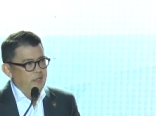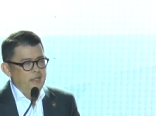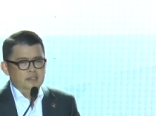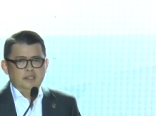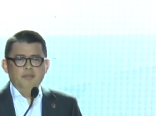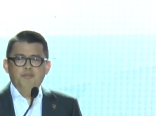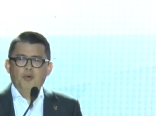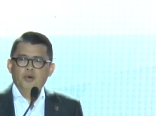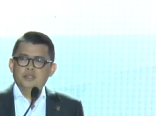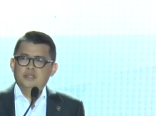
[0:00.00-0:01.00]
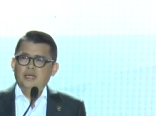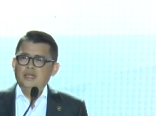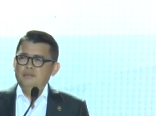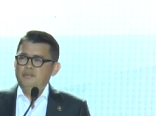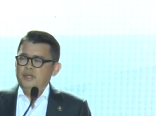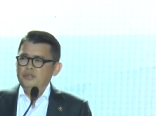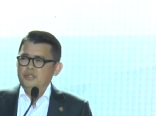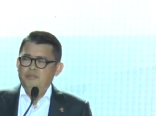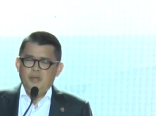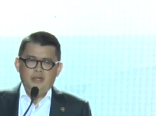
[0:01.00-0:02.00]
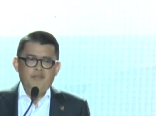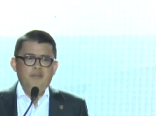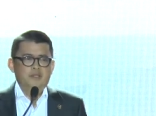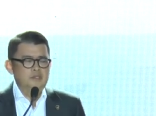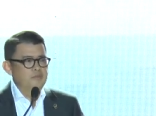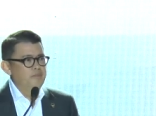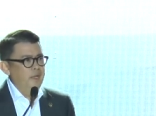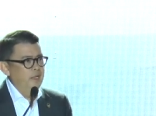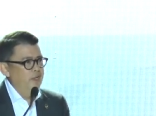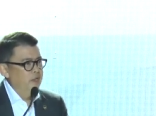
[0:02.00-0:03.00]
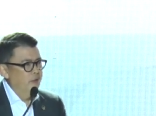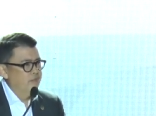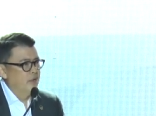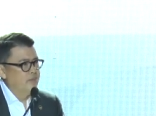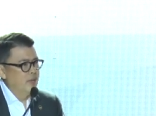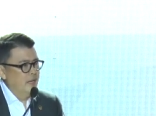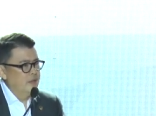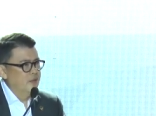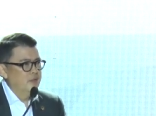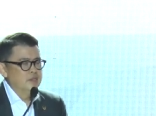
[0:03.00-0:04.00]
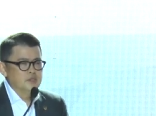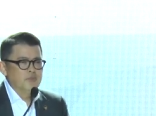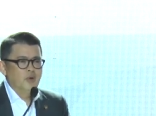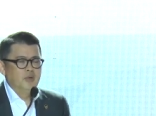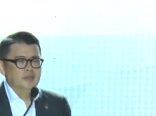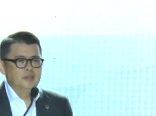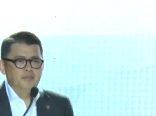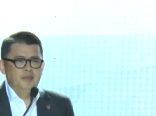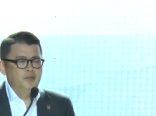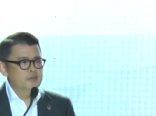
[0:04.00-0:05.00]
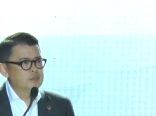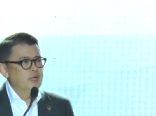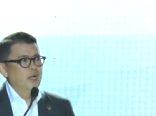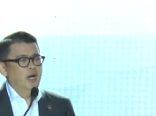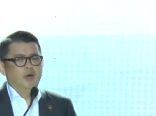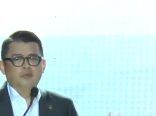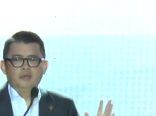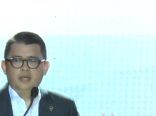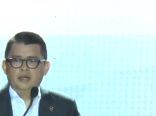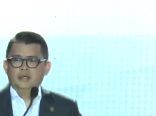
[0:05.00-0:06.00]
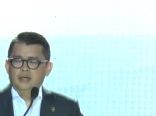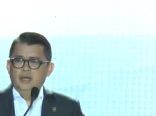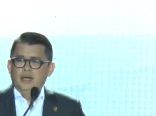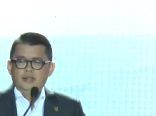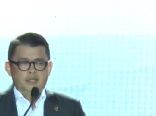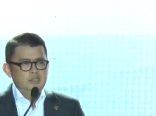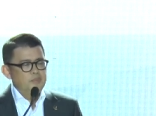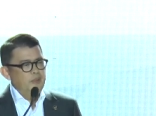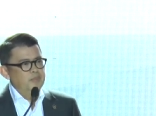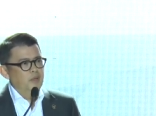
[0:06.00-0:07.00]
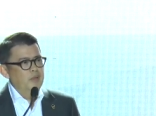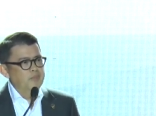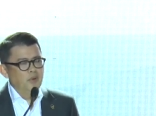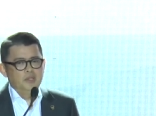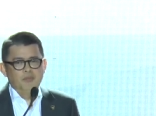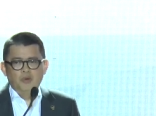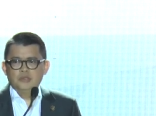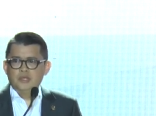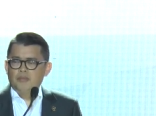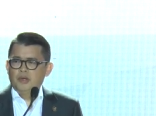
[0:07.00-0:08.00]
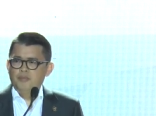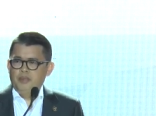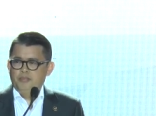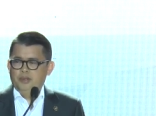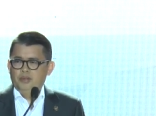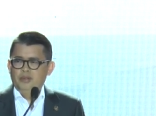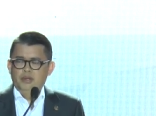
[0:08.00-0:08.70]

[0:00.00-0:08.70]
is important because it benefits many of our micro and small entrepreneurs out there. These people employ the most number of people.